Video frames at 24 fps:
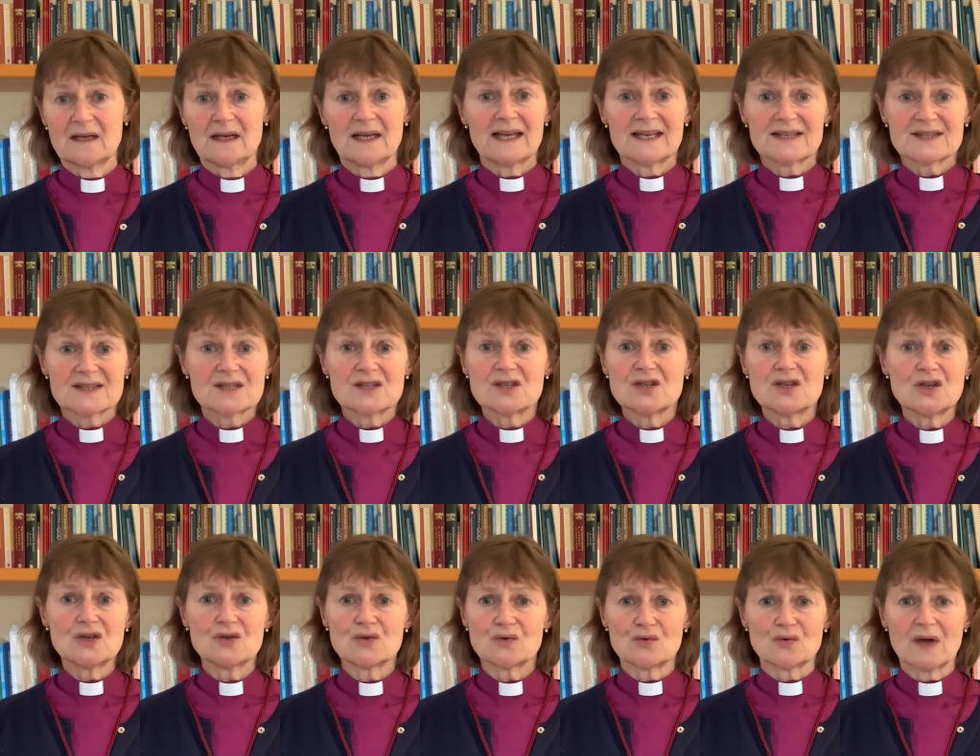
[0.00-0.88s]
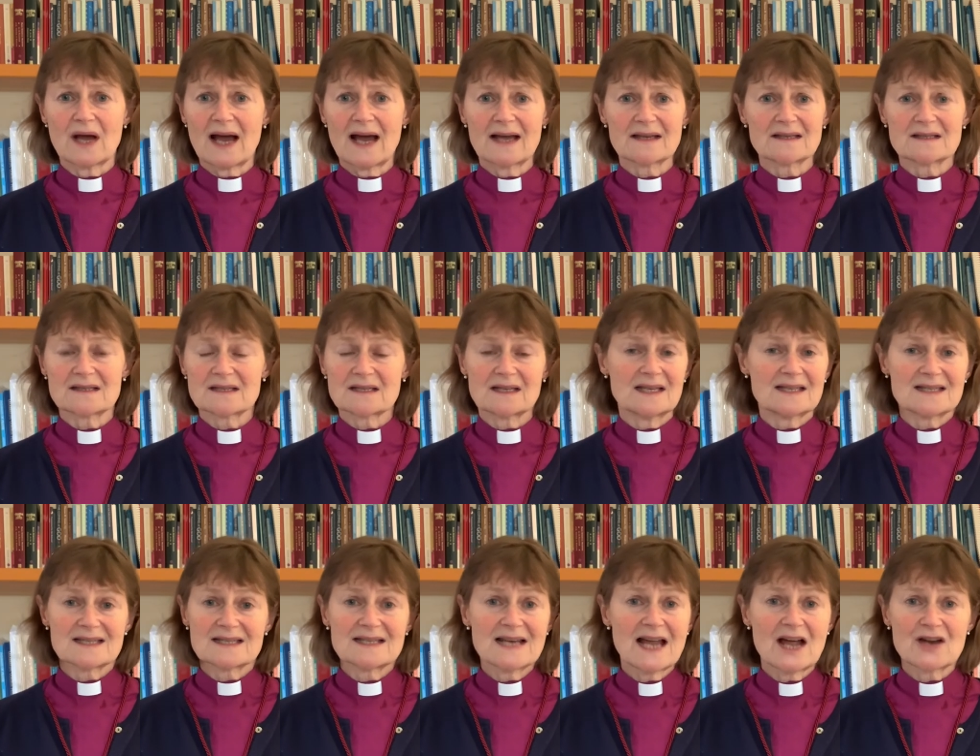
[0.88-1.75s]
It's new and
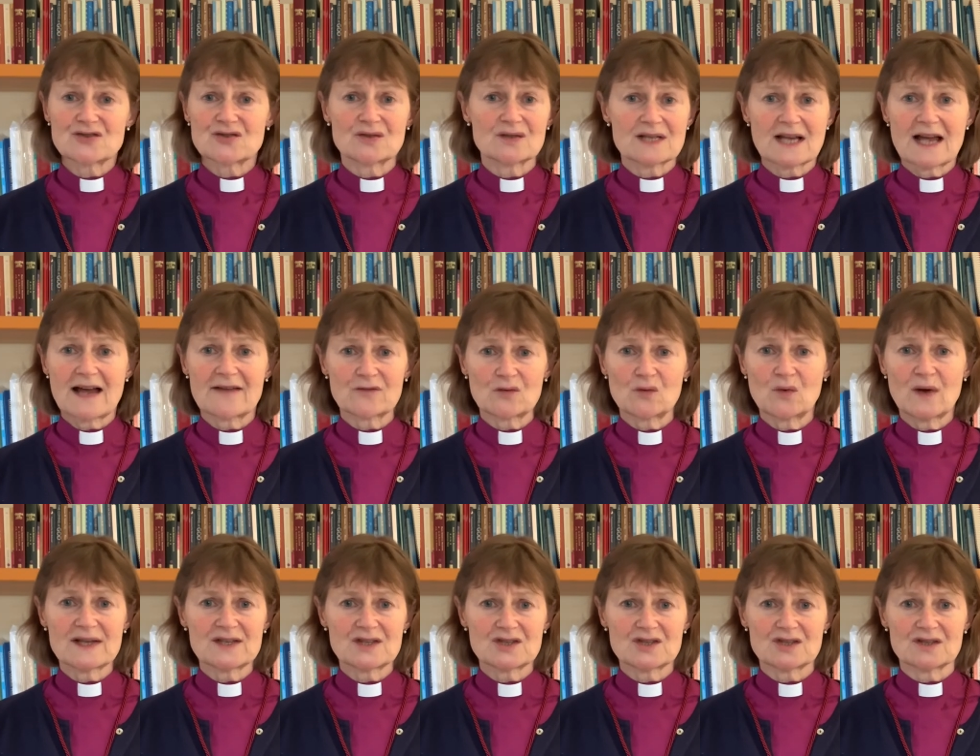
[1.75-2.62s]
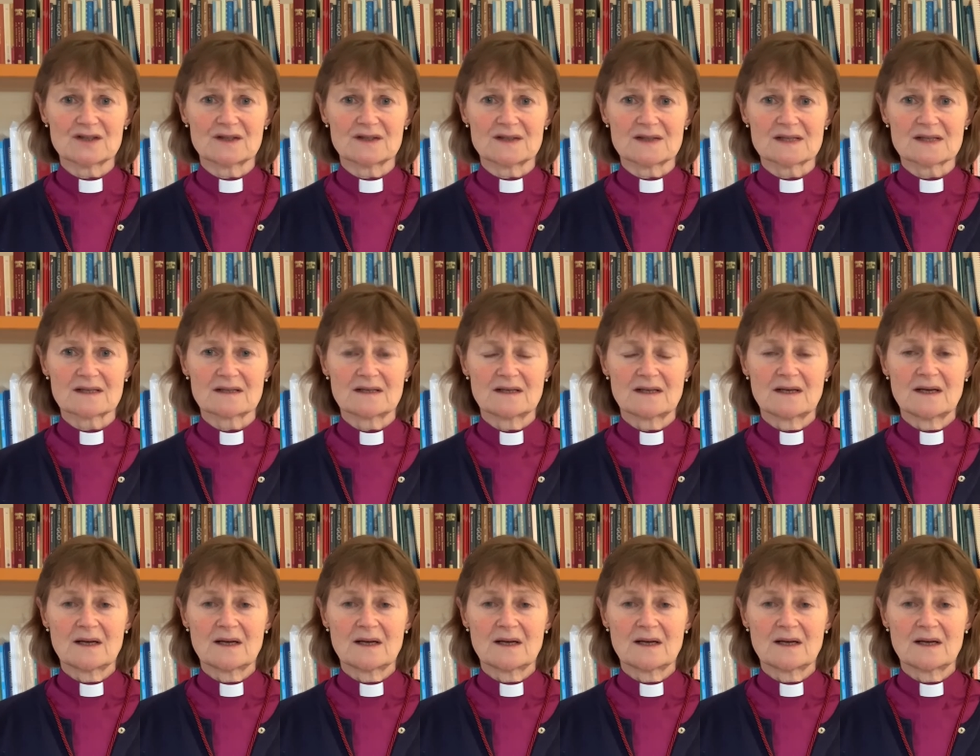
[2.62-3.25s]
it's natural to have questions,